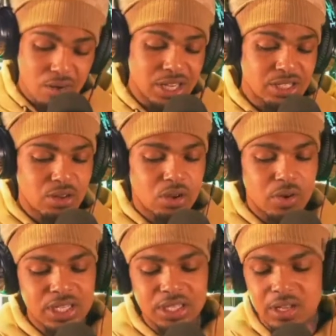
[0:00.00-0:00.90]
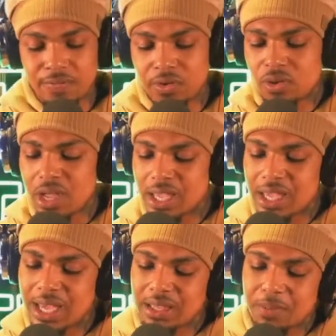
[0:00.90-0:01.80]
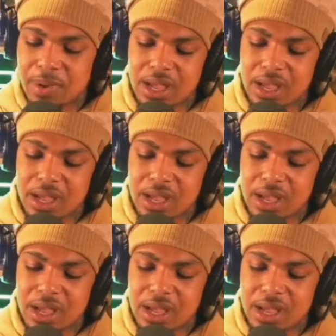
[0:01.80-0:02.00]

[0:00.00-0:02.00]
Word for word: You don't ask no questions, if you nucky, get the